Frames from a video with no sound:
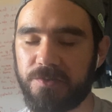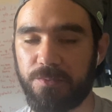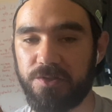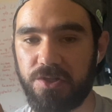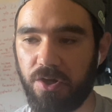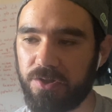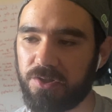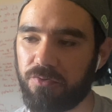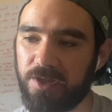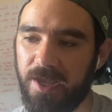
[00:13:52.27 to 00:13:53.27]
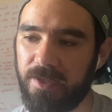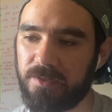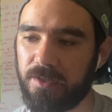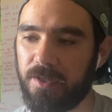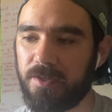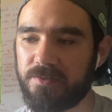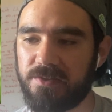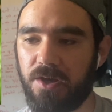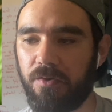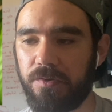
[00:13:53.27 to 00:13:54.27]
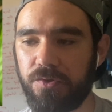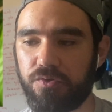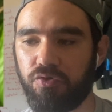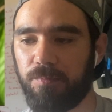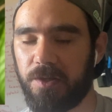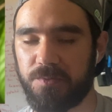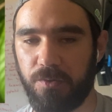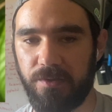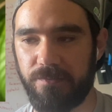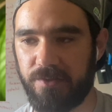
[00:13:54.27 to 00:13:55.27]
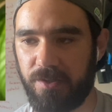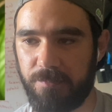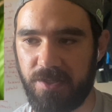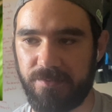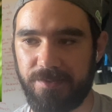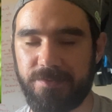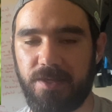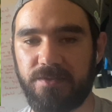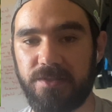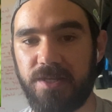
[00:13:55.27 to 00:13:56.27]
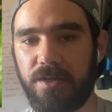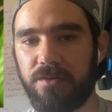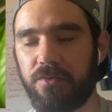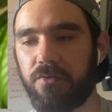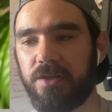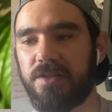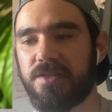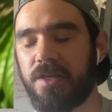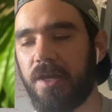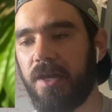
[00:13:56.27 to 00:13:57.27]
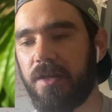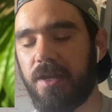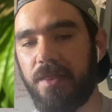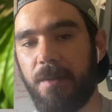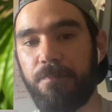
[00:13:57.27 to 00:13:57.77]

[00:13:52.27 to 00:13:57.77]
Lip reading: So it's a 9-degree head set on neutral +1. So that means it's set to 10 degrees. Now that